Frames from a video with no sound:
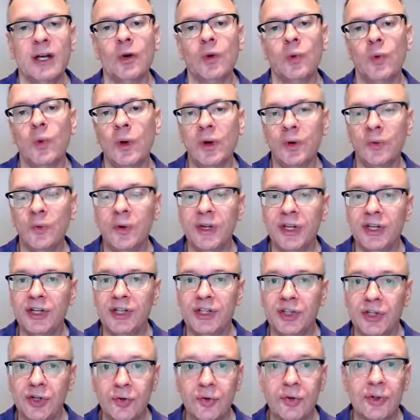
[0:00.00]
When we
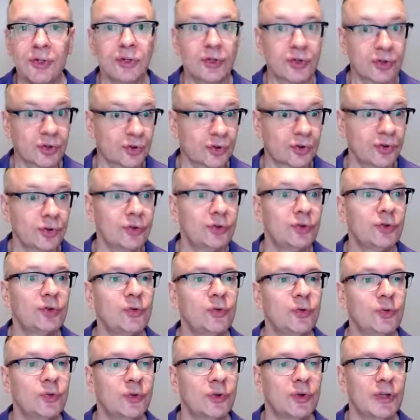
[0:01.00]
do the
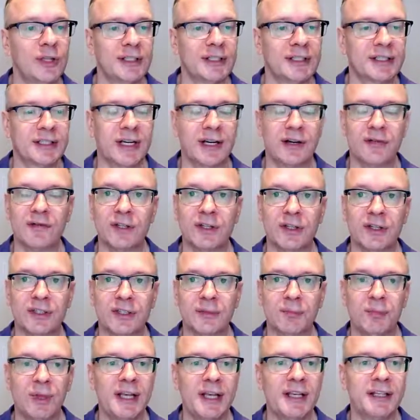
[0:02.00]
true, instead of
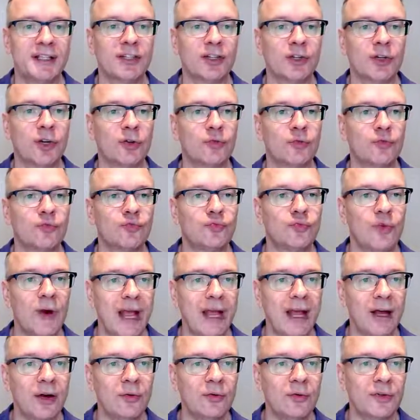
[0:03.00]
display 0,
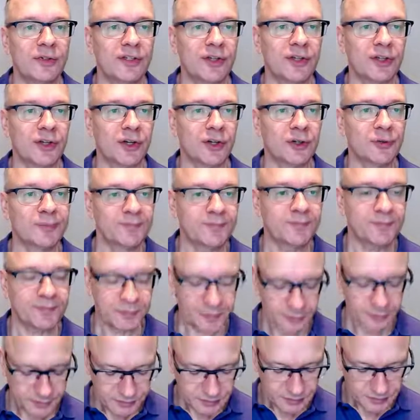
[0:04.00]
round 0,
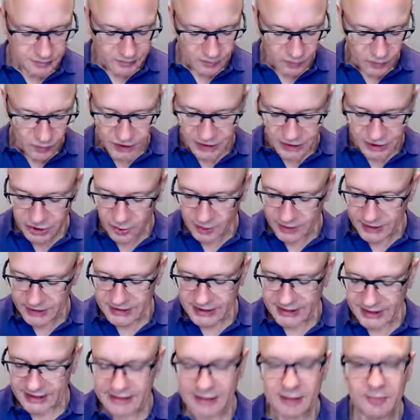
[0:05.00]
so in this
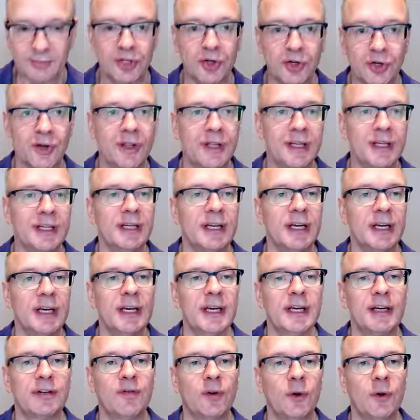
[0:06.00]
case, let me show you the
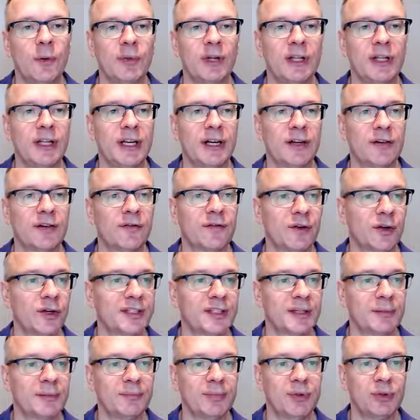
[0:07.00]
formula here. Very
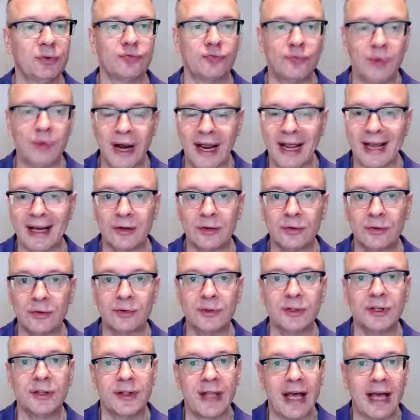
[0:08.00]
simple,
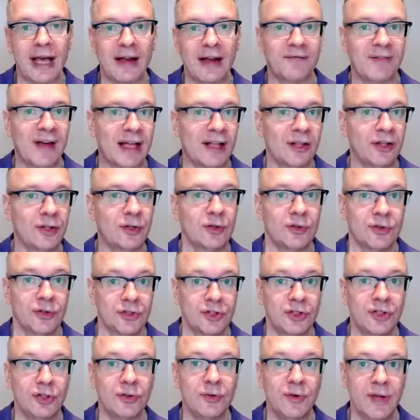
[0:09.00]
round that value
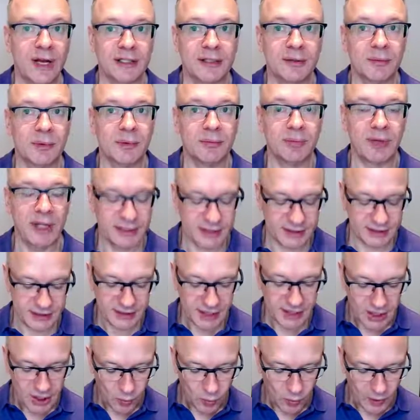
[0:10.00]
to 2 decimal places.
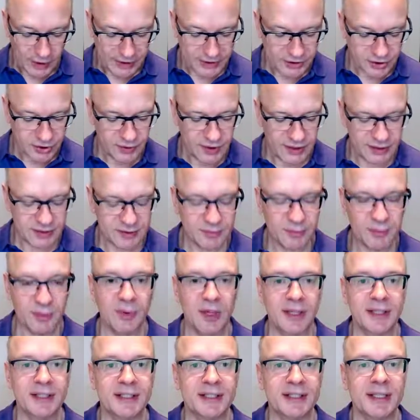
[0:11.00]
Why 2 decimal
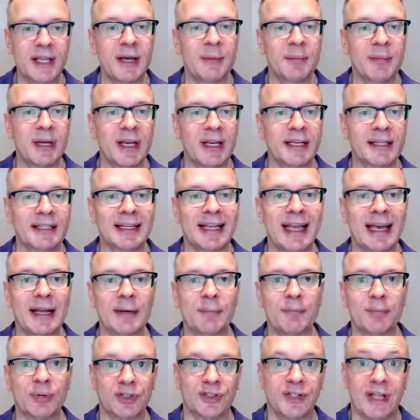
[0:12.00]
places? Because
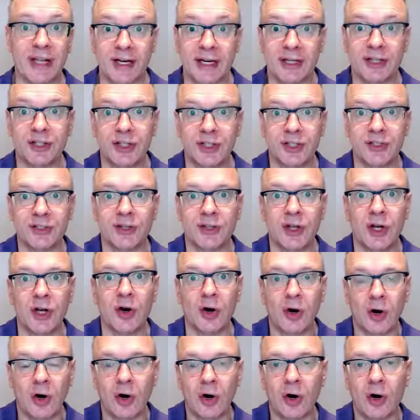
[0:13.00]
again, percentages
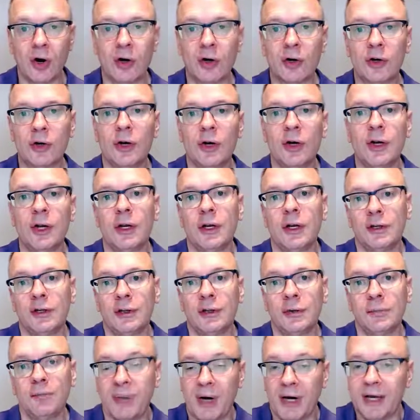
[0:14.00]
are
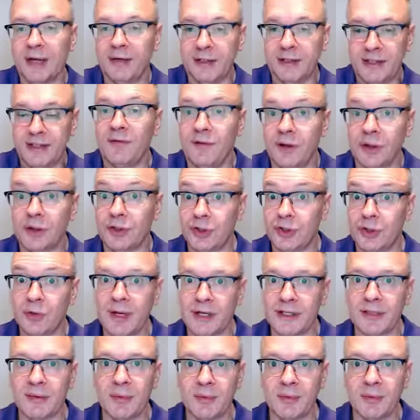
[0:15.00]
by default 2
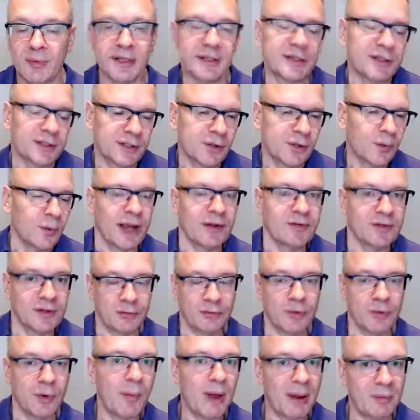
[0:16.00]
decimal places. So we have to
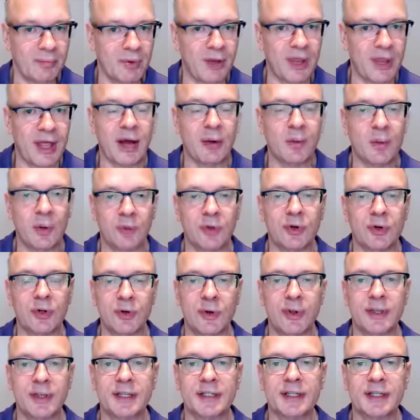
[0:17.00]
remember that when we're
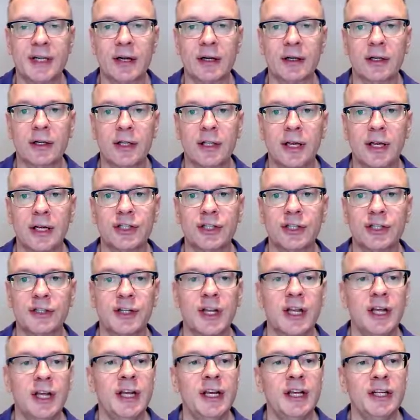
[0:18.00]
doing these calculations.
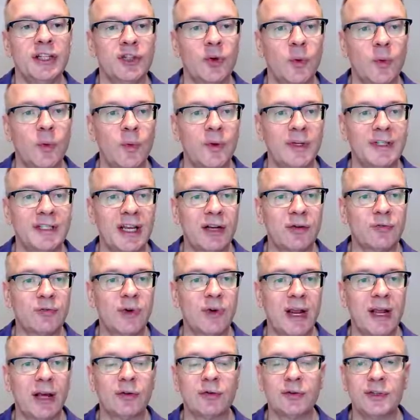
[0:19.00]
So when we say
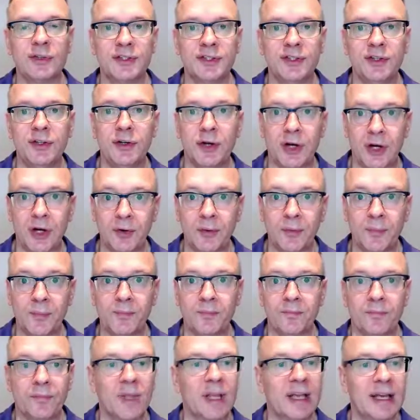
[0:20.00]
round 0,
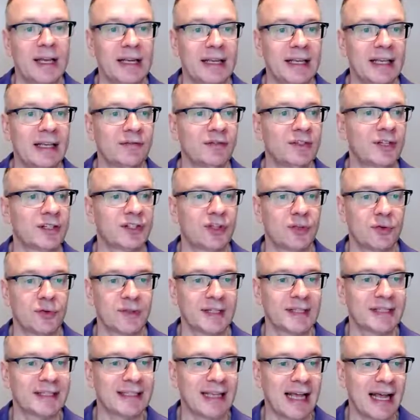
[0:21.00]
it gives us those
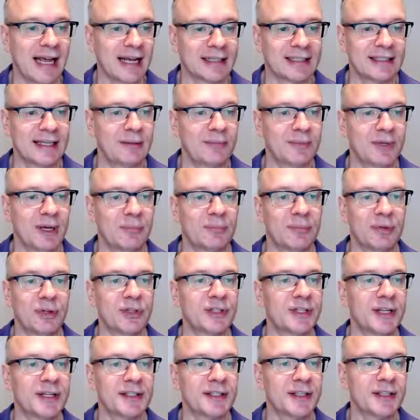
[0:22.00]
exact same
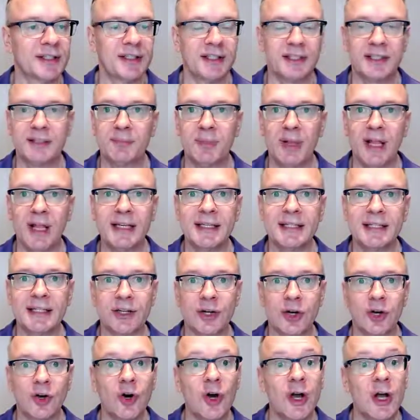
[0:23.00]
numbers as the display
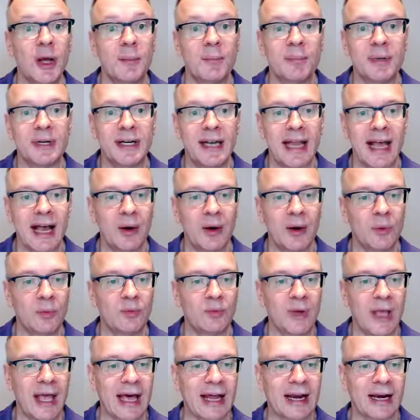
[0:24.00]
0. But now when
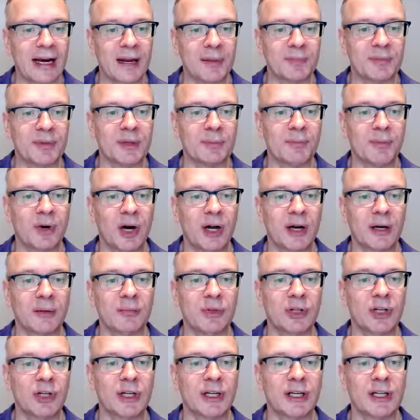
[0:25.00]
we add it up at the
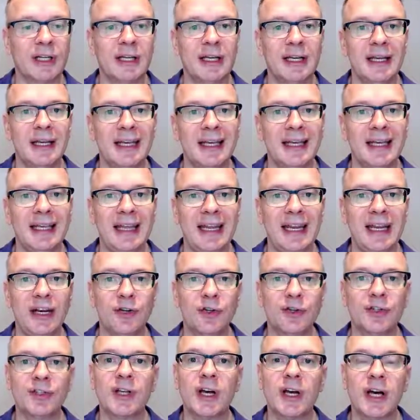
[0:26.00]
bottom, look,
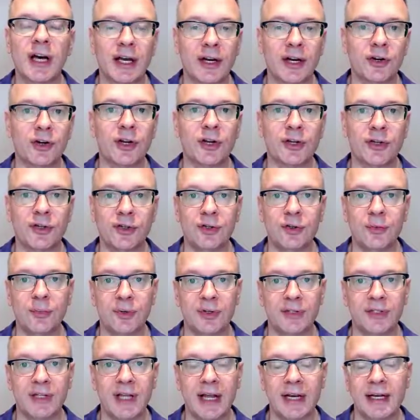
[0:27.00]
here's the
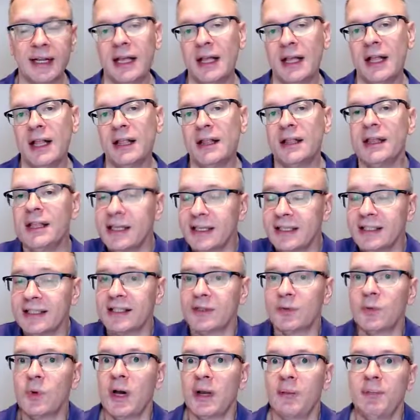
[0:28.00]
102%. This
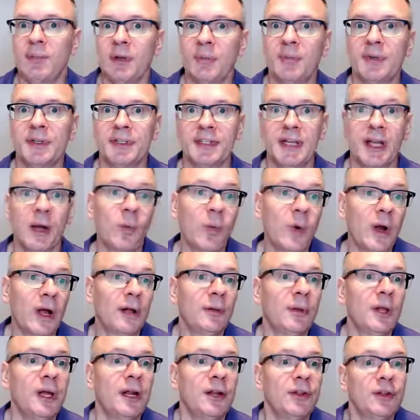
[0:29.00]
is why people say,
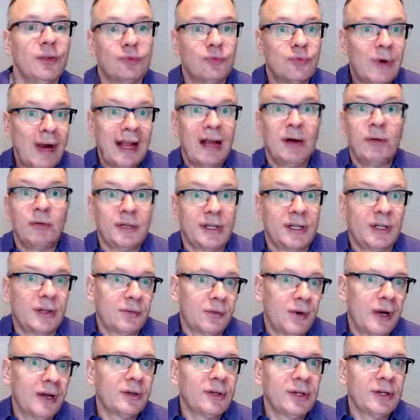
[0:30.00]
well, the rounding,
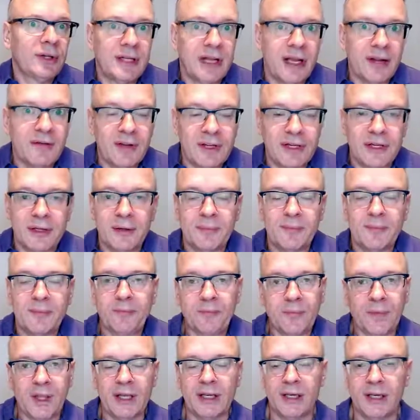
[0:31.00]
Dave,
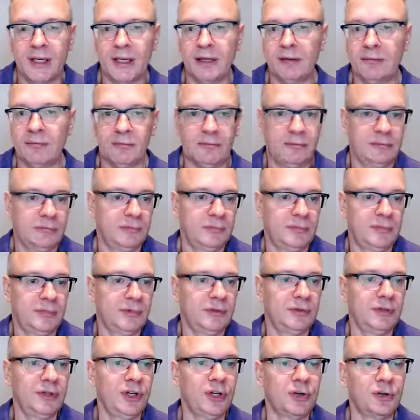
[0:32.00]
it
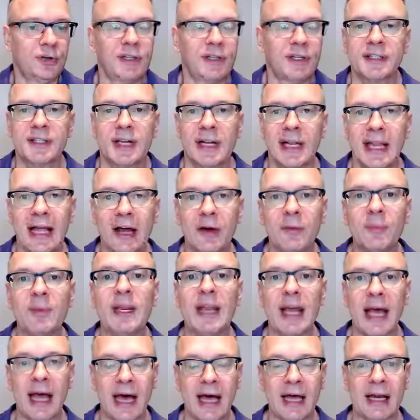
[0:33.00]
doesn't allow me
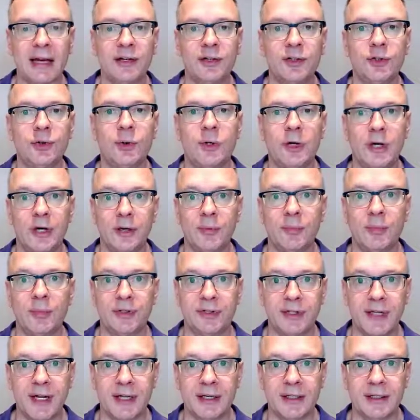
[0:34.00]
to add it to
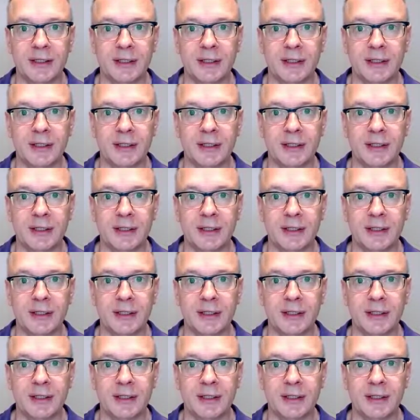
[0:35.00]
100%.